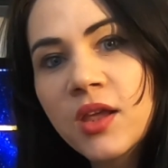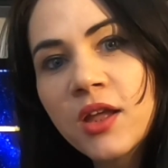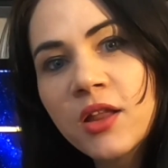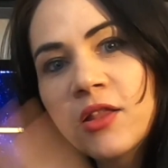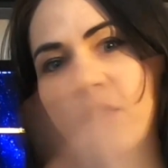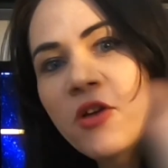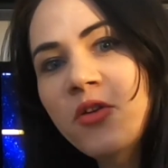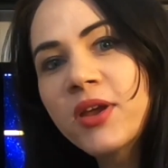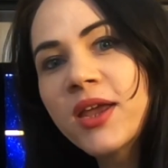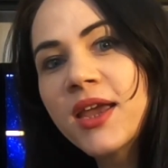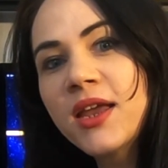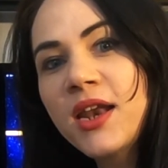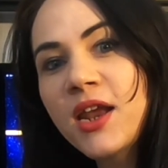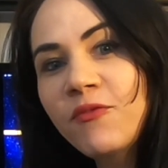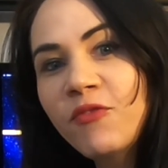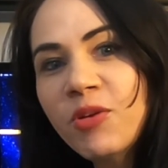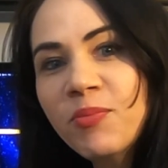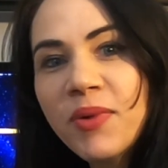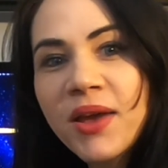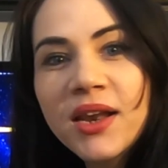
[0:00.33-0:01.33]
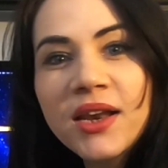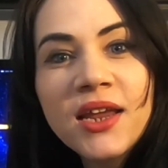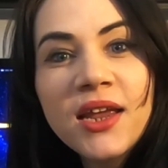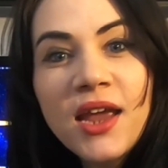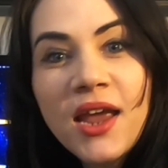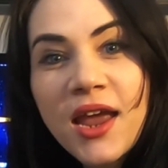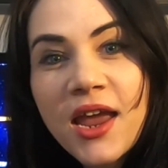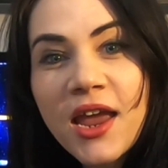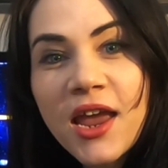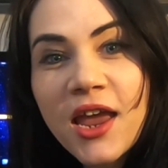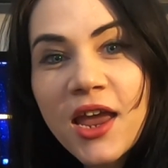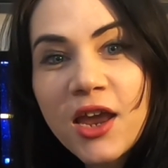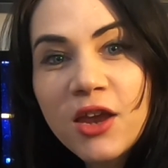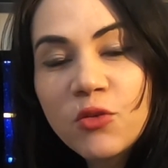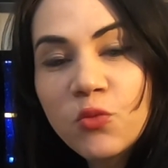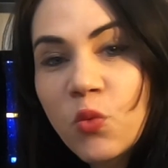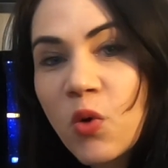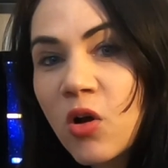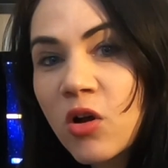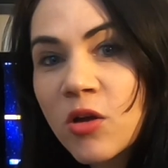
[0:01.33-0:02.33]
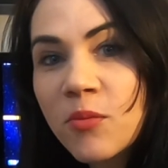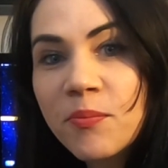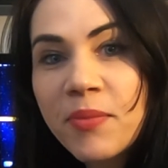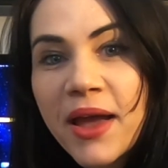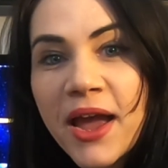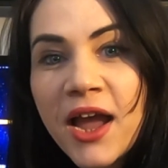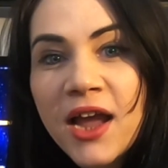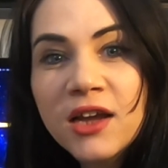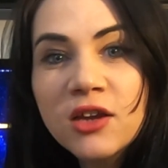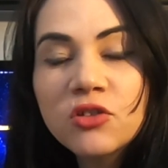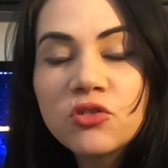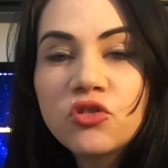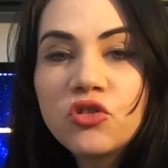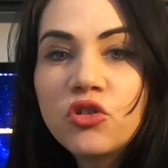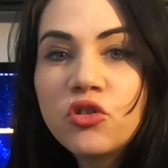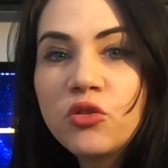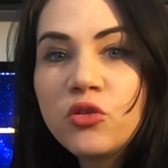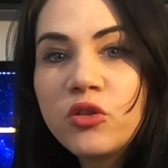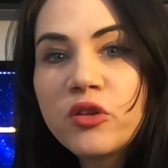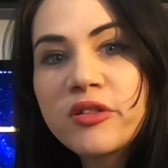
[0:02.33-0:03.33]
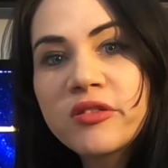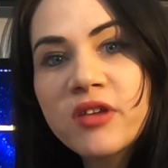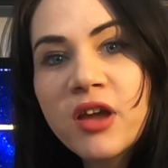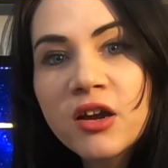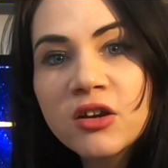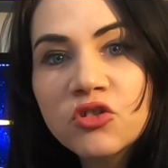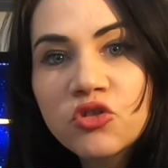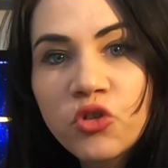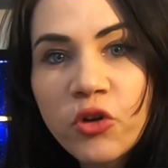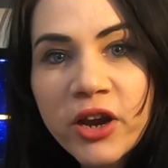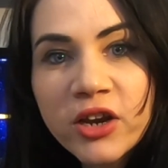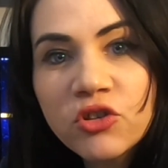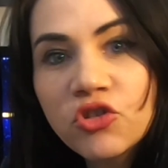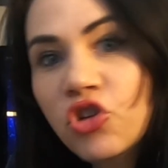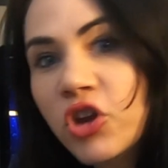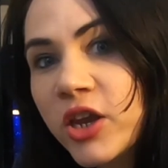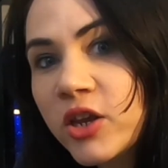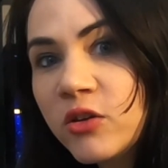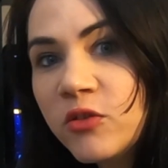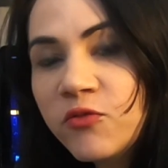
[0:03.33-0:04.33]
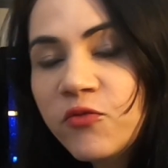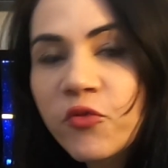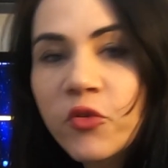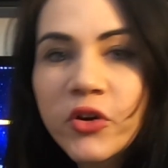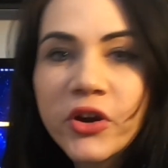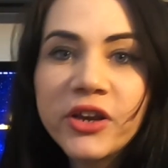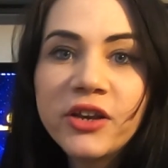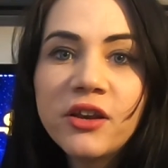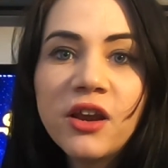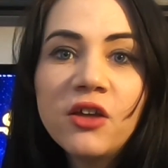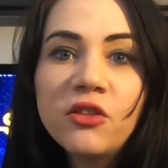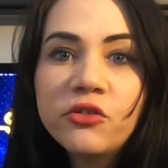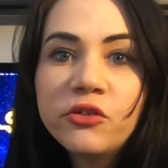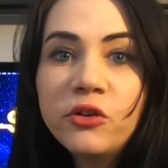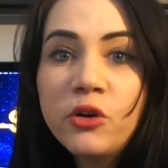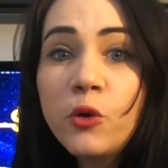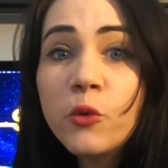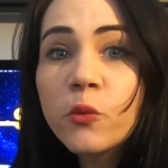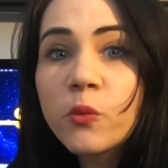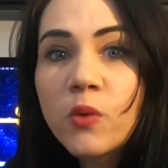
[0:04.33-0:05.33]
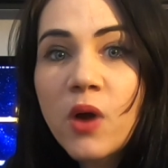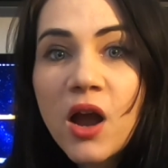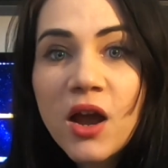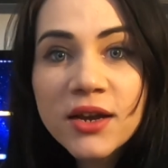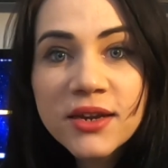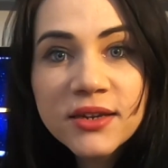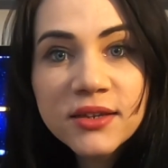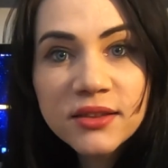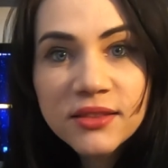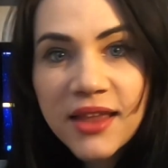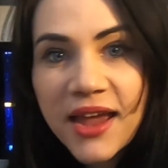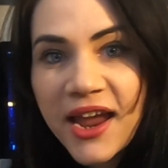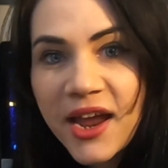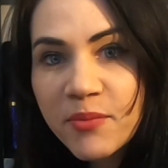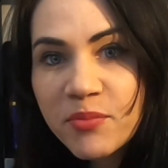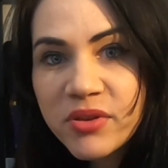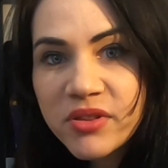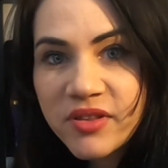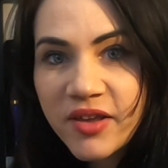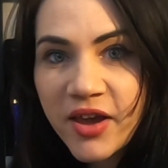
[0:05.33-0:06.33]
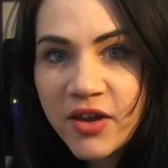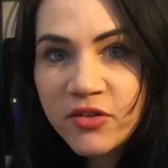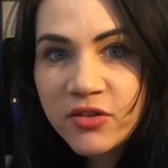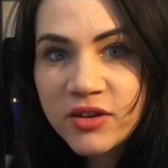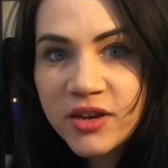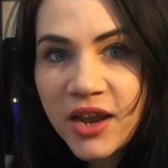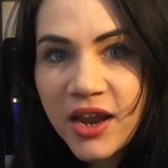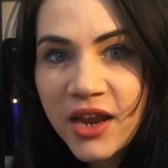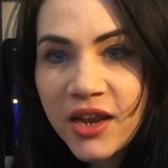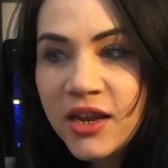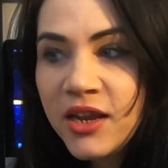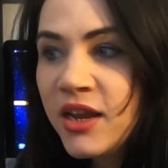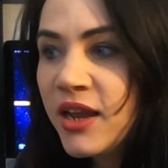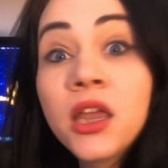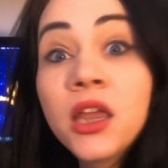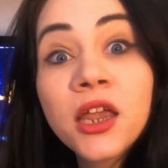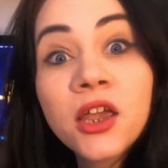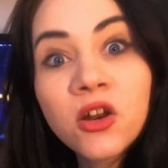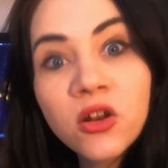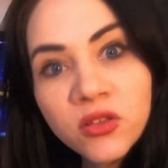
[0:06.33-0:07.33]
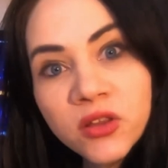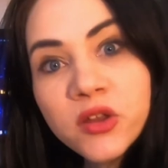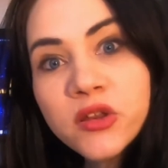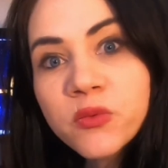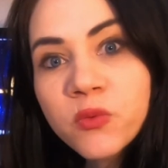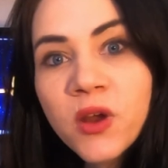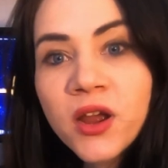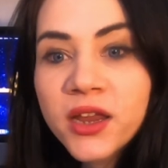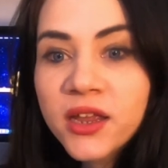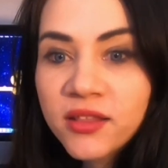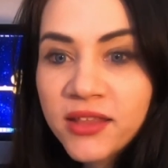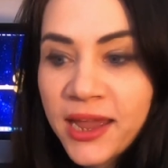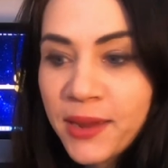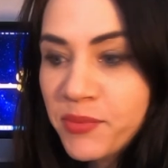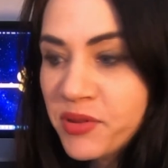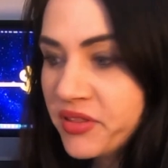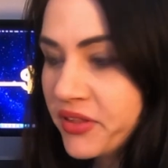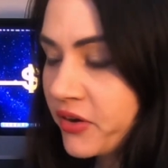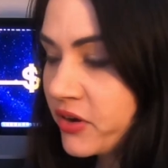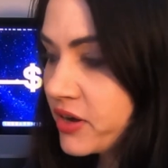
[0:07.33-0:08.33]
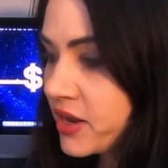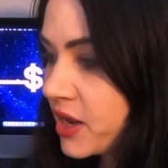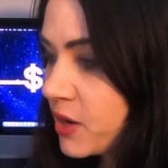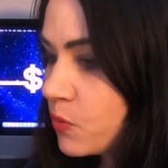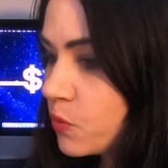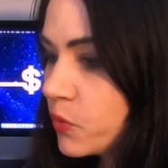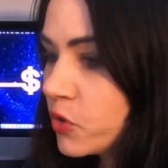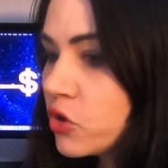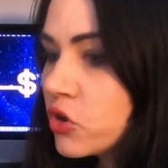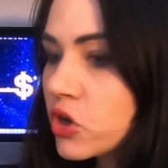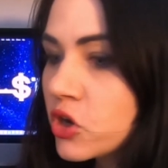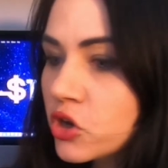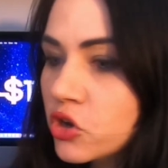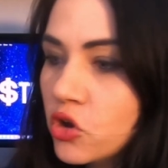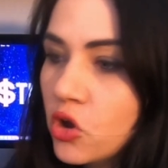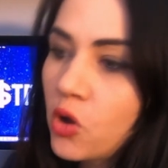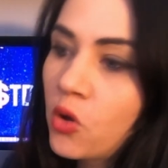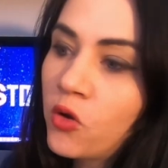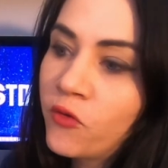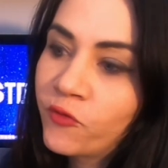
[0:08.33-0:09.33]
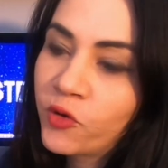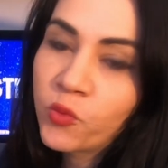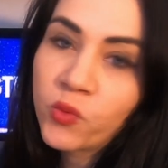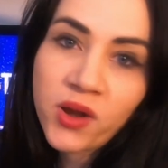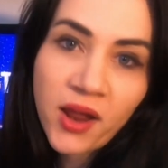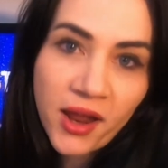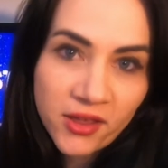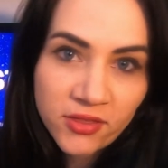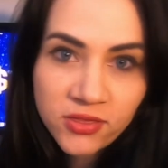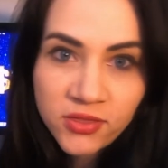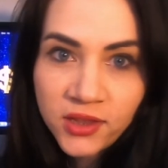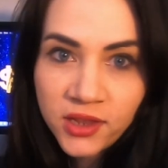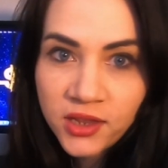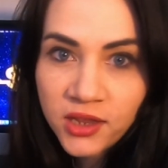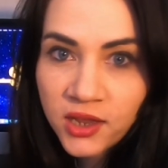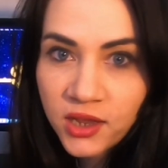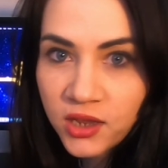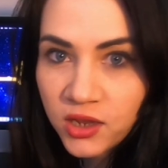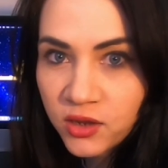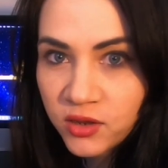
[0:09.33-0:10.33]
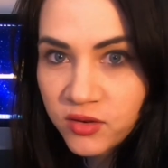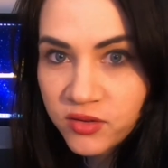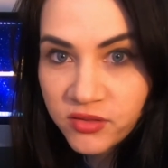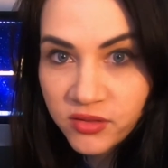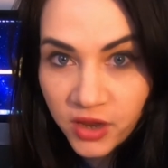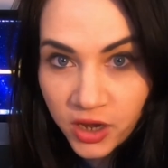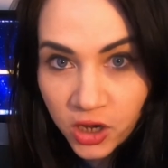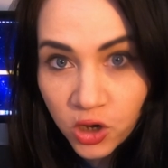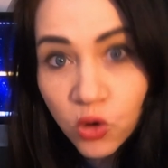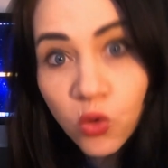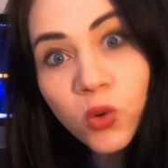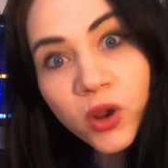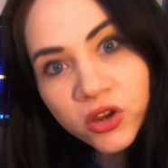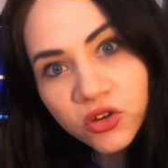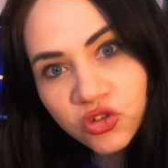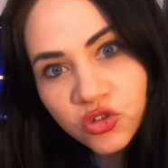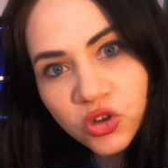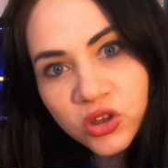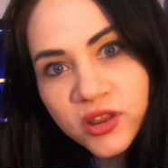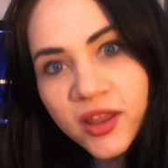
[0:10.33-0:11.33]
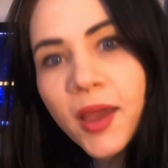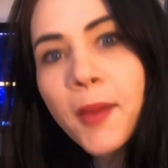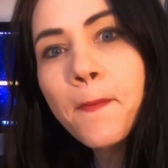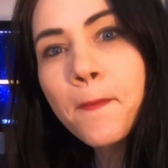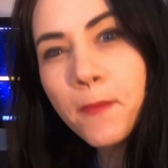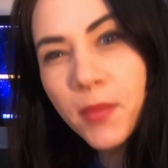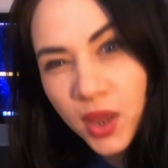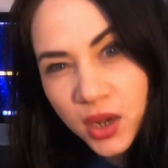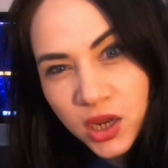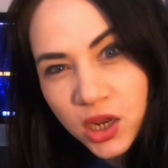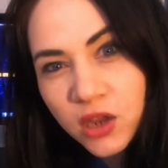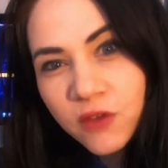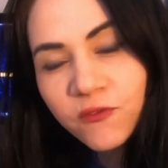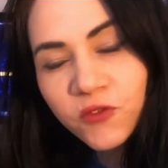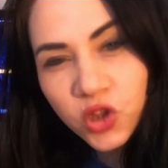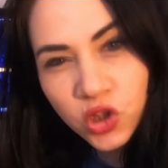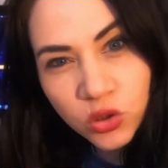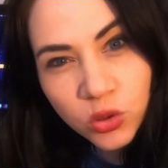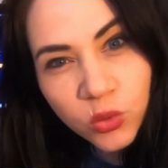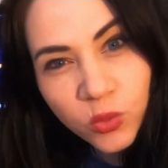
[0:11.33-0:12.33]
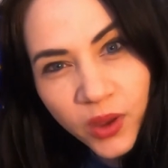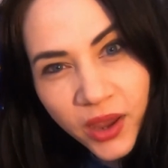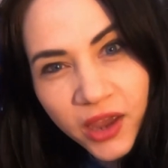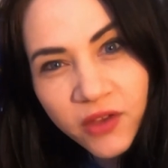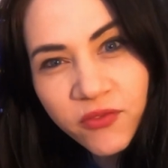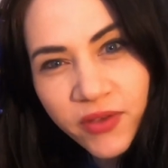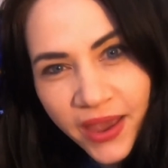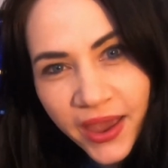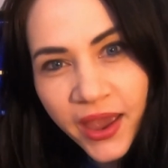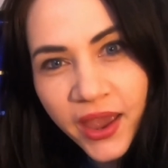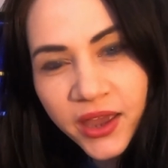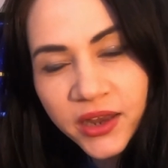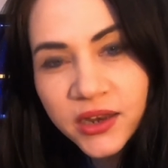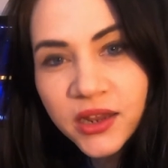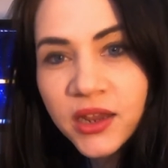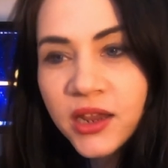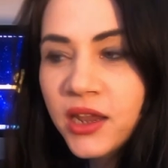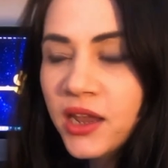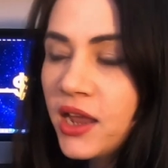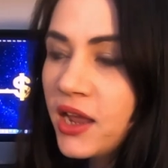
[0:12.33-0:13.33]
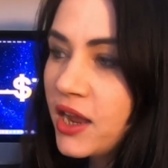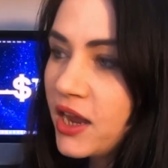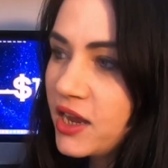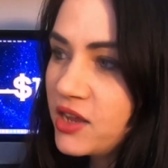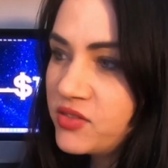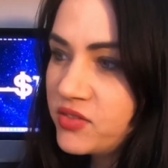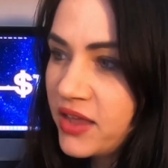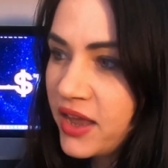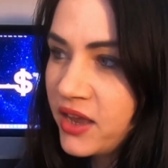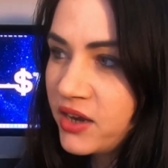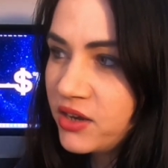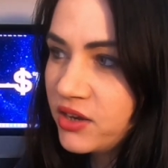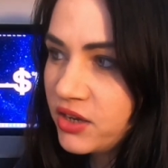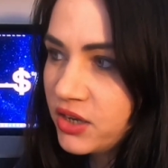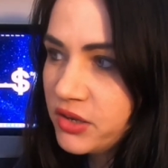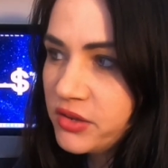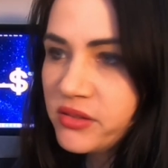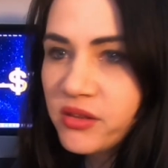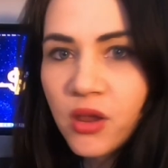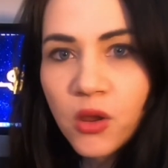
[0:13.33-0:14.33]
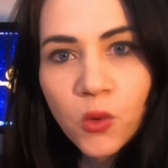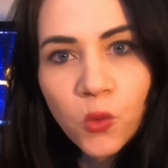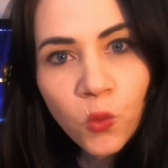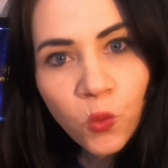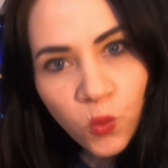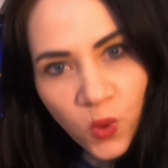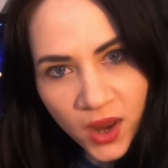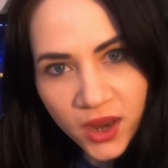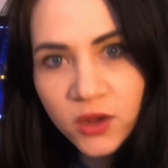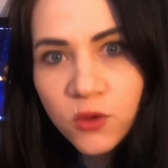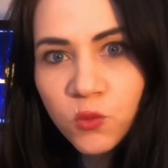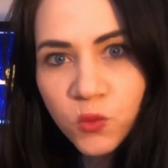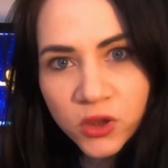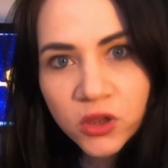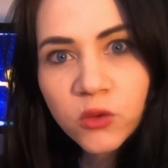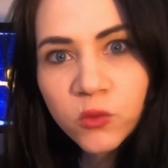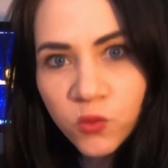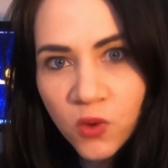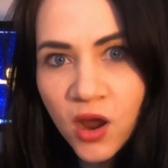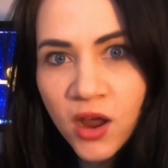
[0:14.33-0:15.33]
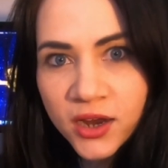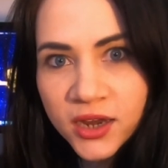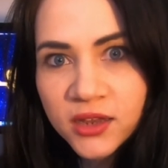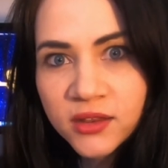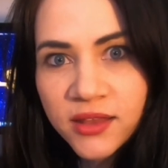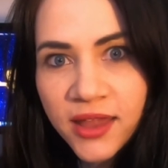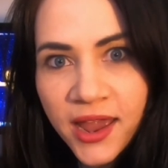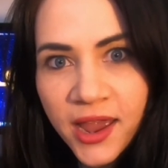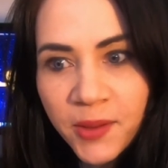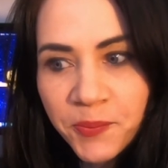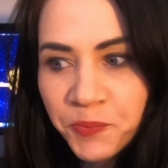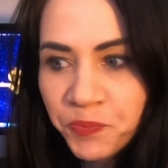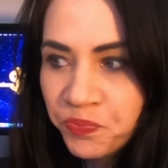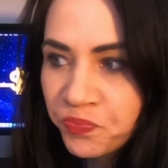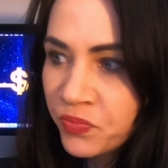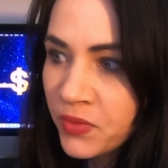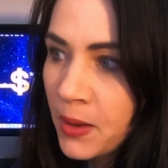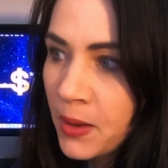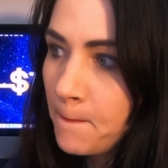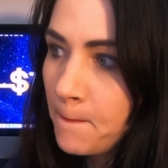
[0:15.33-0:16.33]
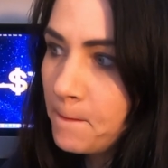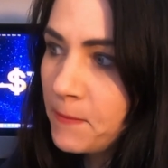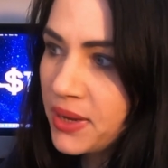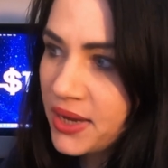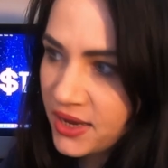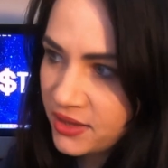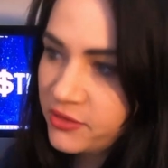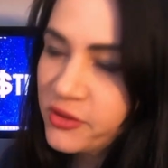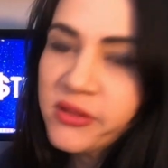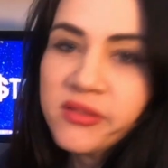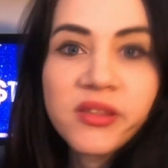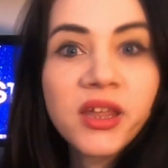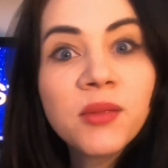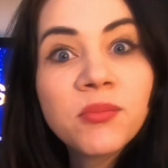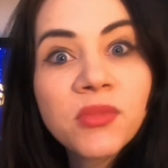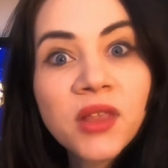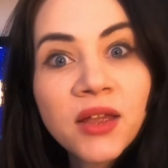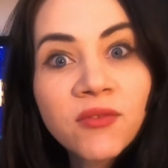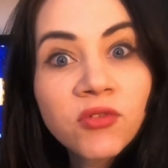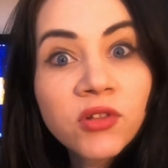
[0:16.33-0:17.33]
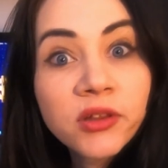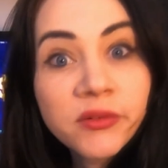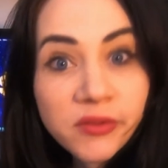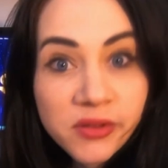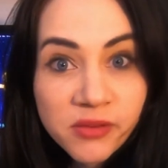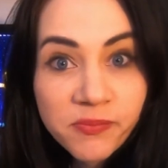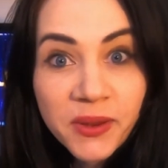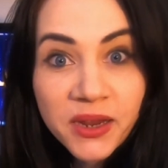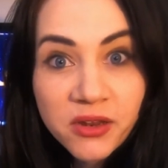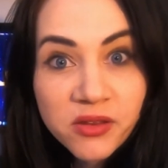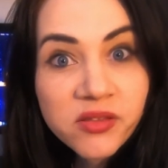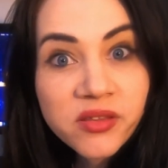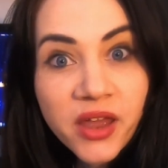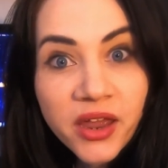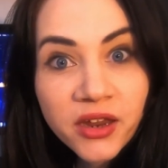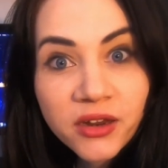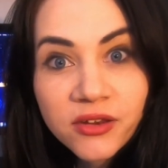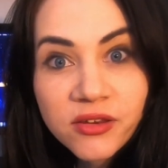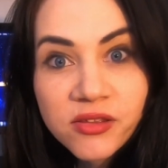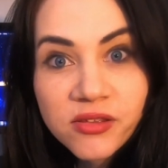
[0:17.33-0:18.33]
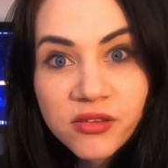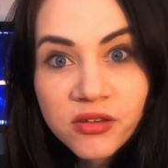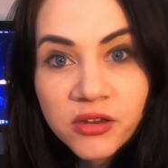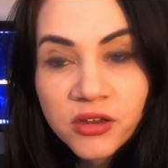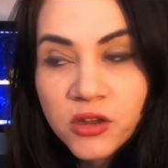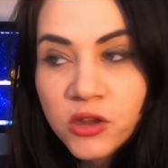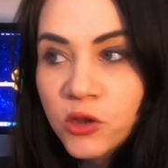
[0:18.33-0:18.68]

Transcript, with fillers: Hello again, everybody, and welcome back to the Stock Trek channel for another Rocket Lab Saturday. And on this Rocket Lab Saturday, we're gonna go over what I think is a question that many of you have had, and that is, when will Rocket Lab be at the same level of SpaceX?